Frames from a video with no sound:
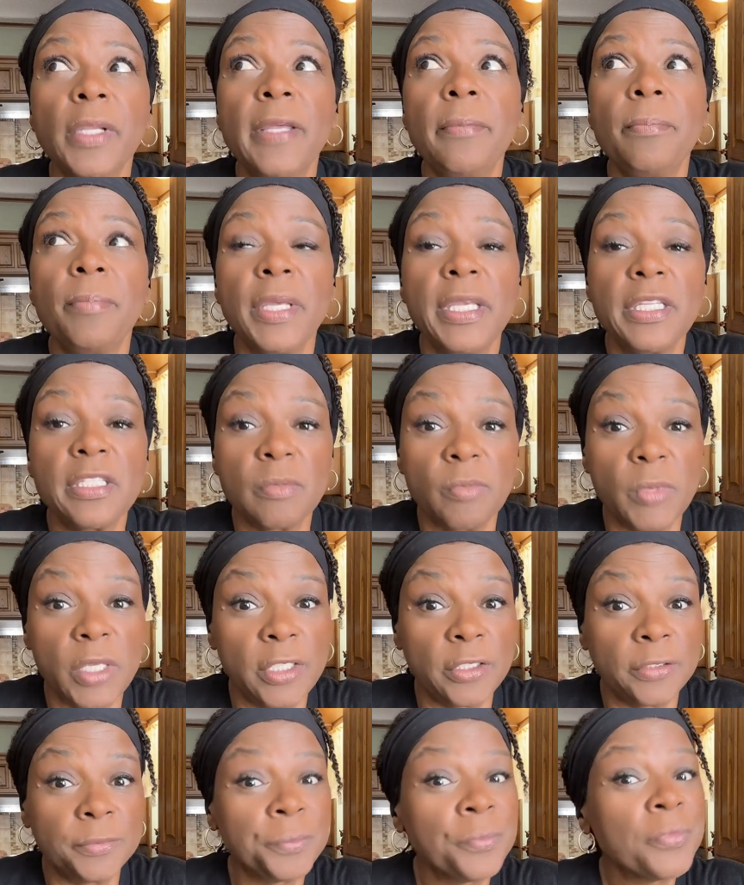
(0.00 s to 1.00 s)
plant-based
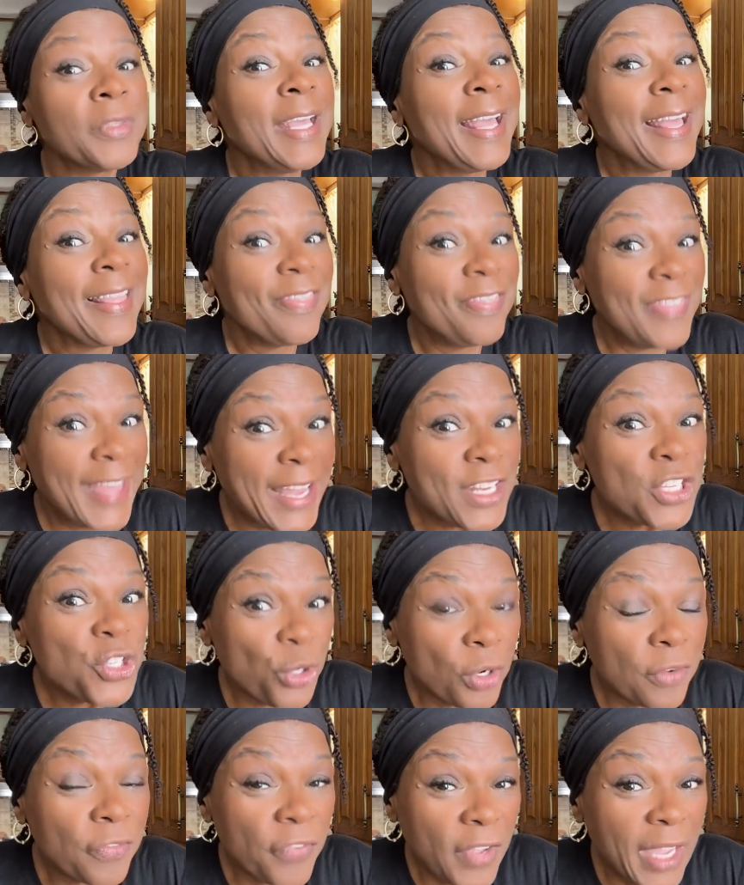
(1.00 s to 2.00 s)
meal
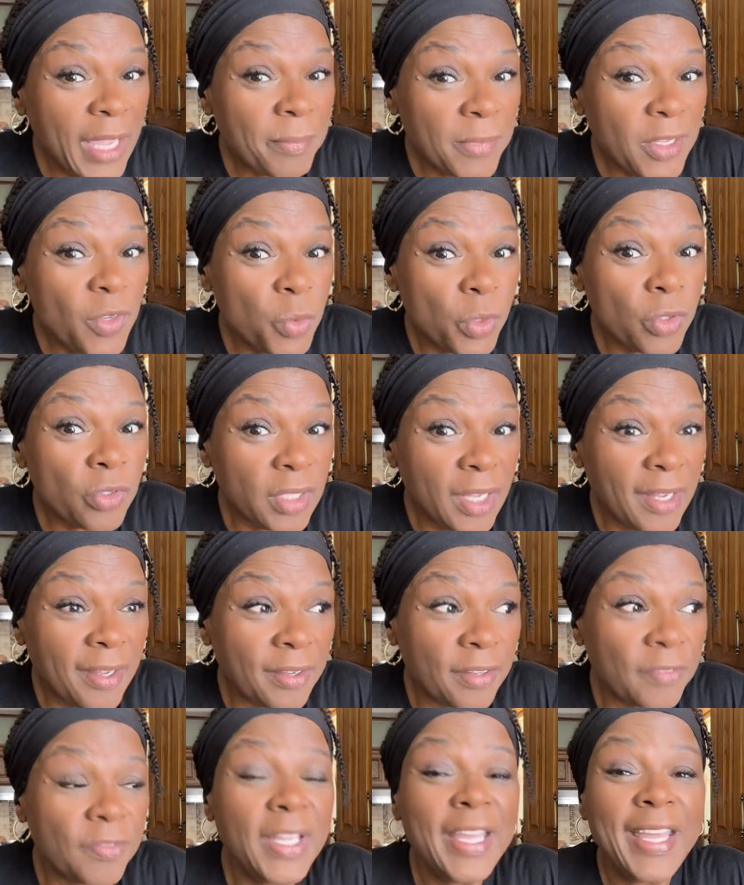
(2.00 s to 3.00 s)
that your family will
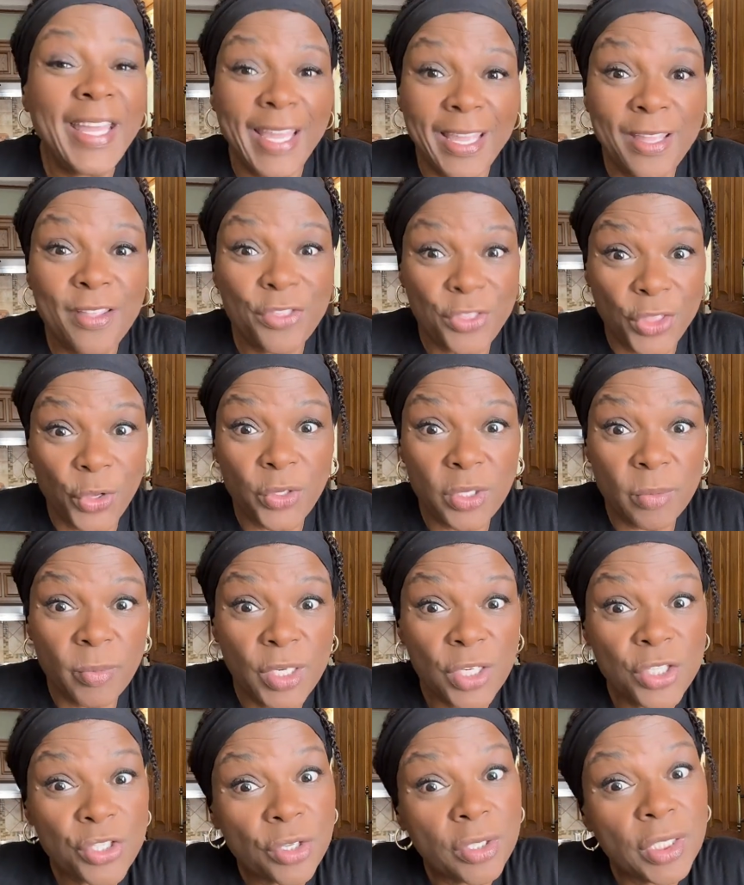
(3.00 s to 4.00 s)
love in 30
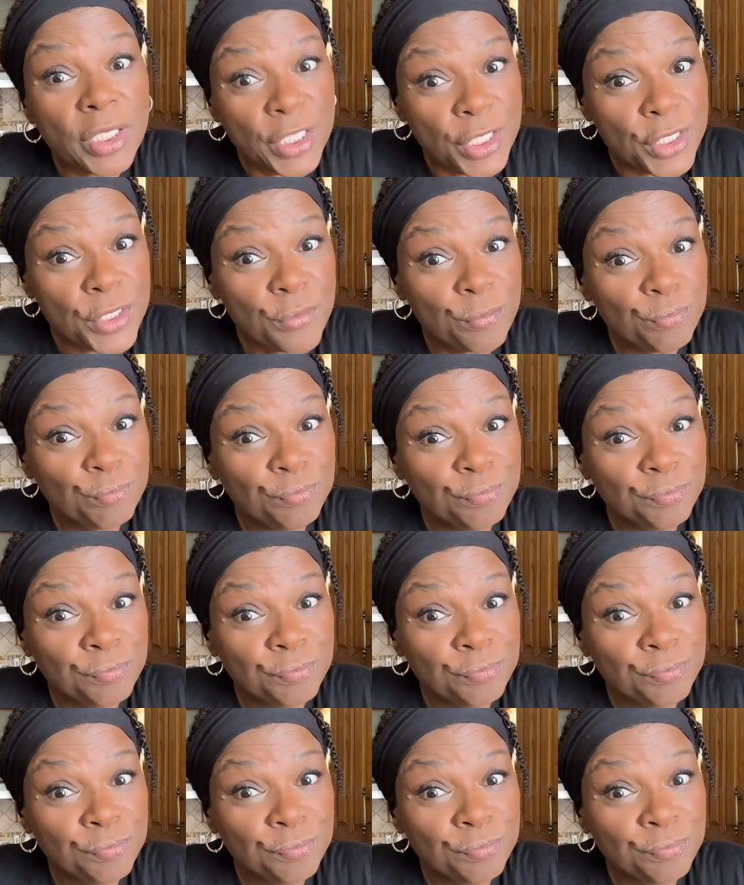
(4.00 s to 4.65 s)
minutes or less.